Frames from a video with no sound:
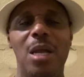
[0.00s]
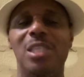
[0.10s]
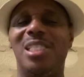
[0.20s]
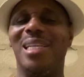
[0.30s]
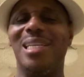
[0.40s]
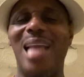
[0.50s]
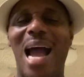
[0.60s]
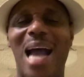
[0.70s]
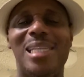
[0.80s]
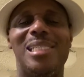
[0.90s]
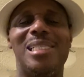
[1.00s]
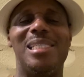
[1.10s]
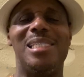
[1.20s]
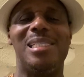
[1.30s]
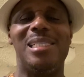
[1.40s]
should not
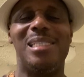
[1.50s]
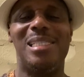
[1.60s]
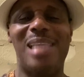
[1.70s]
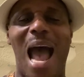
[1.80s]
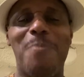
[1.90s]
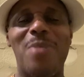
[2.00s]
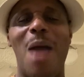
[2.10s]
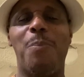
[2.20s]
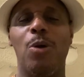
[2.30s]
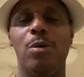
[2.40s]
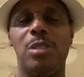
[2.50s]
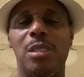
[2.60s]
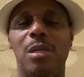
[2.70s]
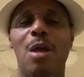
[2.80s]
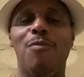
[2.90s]
stop that person